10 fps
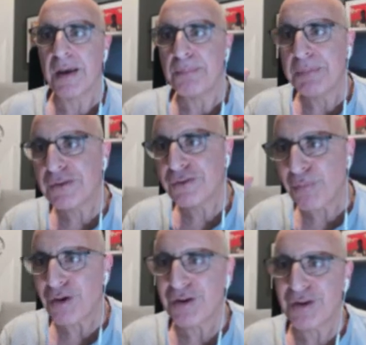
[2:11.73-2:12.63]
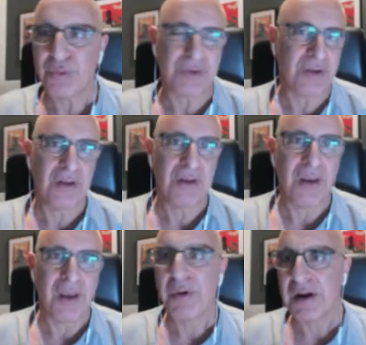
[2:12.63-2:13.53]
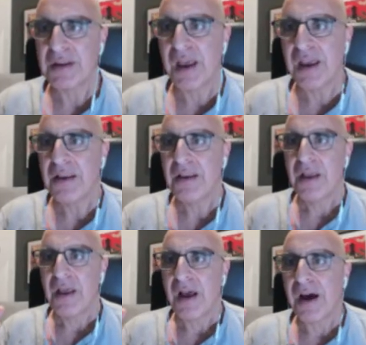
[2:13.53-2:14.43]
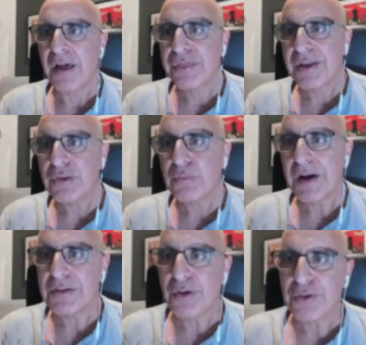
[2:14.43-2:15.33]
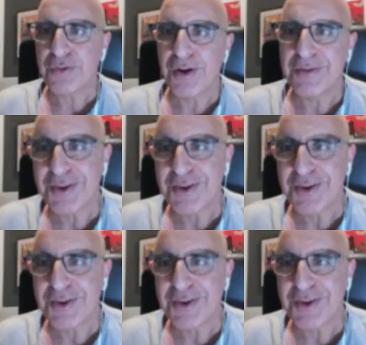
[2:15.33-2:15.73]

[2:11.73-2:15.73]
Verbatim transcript: a bit smaller loser, mRNA. Uh, third one also